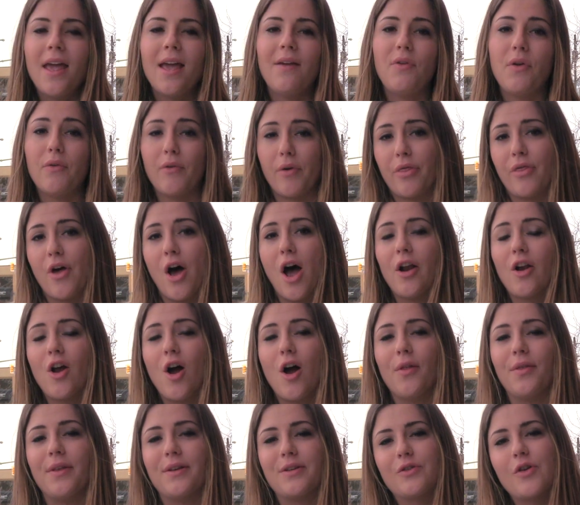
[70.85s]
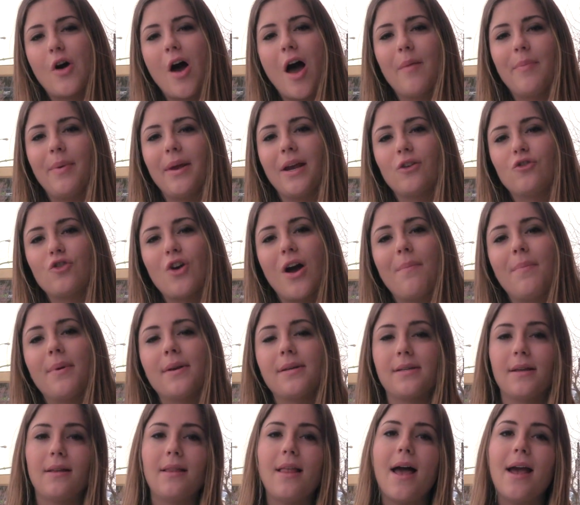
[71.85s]
If you have a thought on this topic, drop
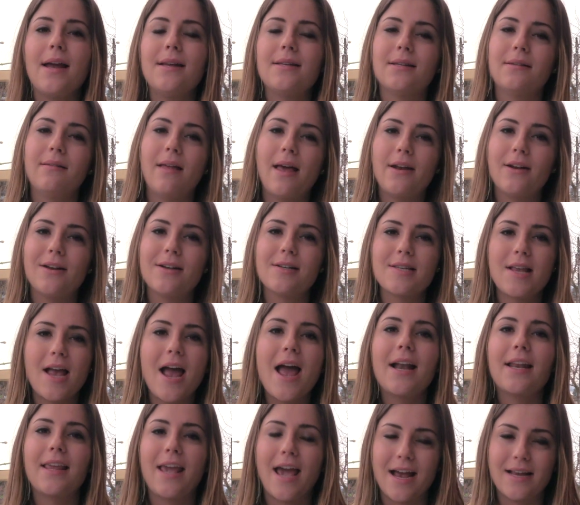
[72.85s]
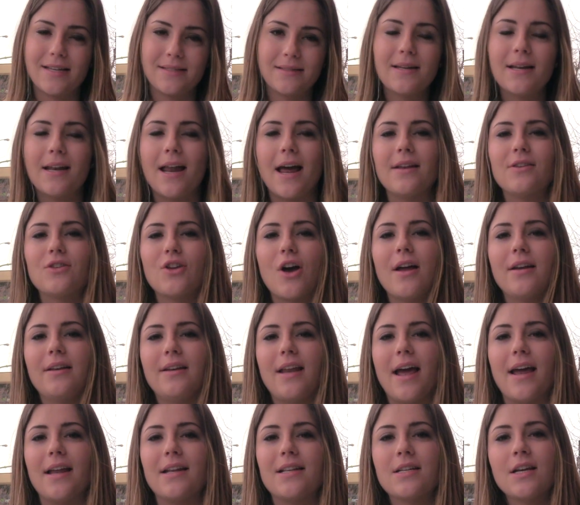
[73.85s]
us a line to letters at
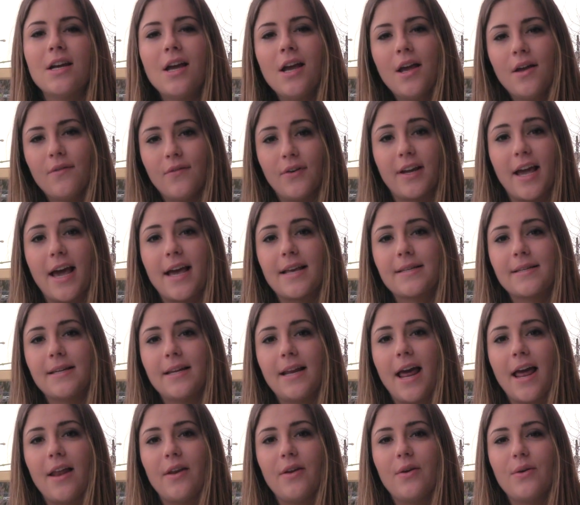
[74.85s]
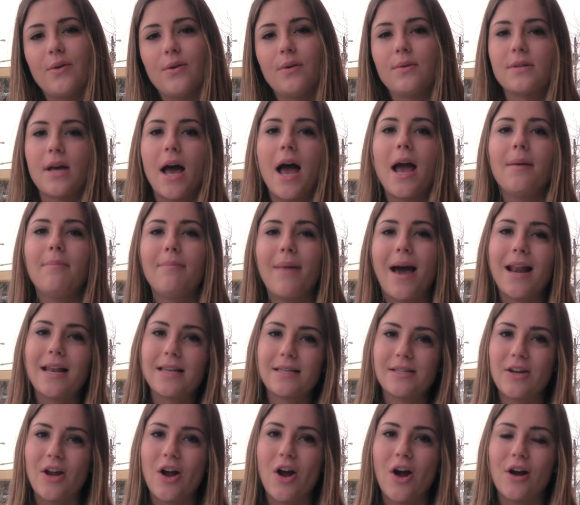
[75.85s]
castanet.net. For Castanet News, I'm
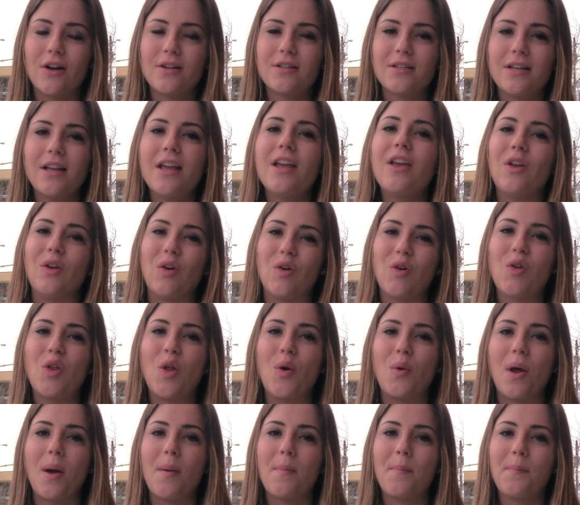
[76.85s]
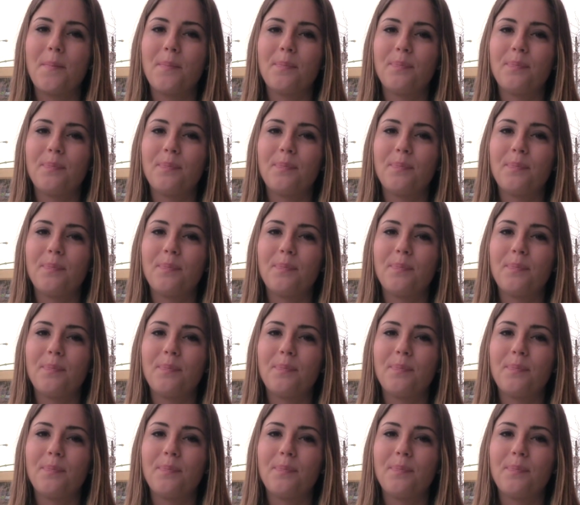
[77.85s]
Madison Earhart in Kelowna.